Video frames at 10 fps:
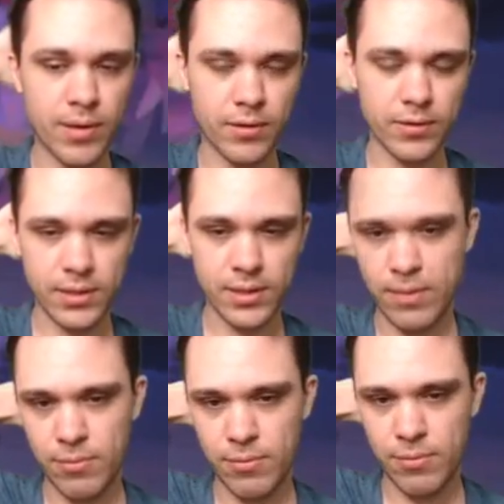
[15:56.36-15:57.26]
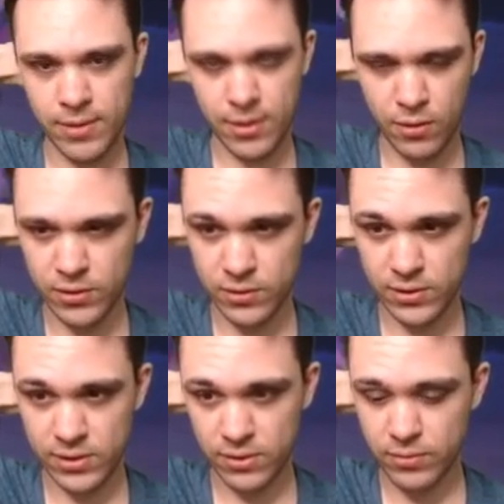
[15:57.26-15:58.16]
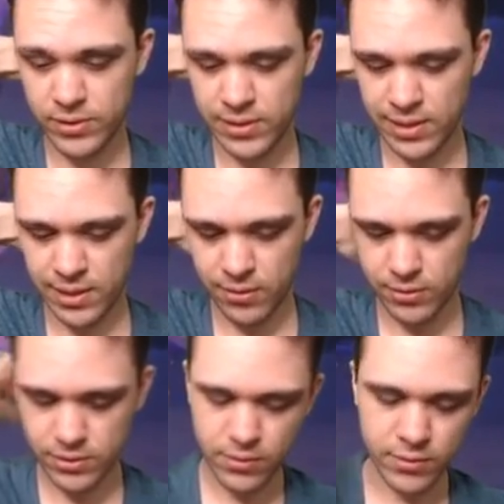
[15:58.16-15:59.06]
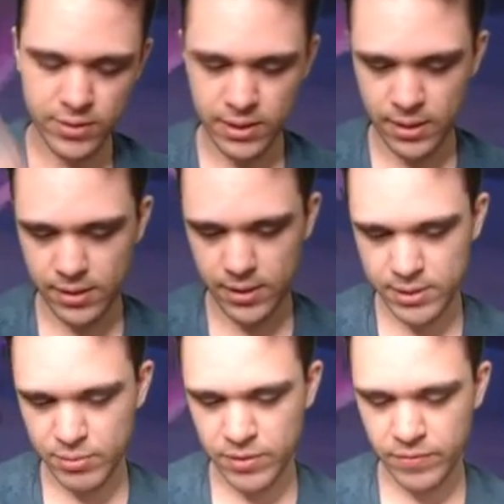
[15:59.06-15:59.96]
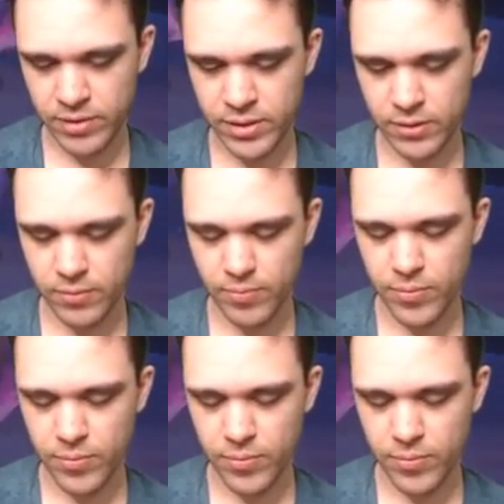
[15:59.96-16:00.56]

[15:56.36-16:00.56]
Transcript: medals in the game right now. They also still reset counters, so it's not as big of a deal.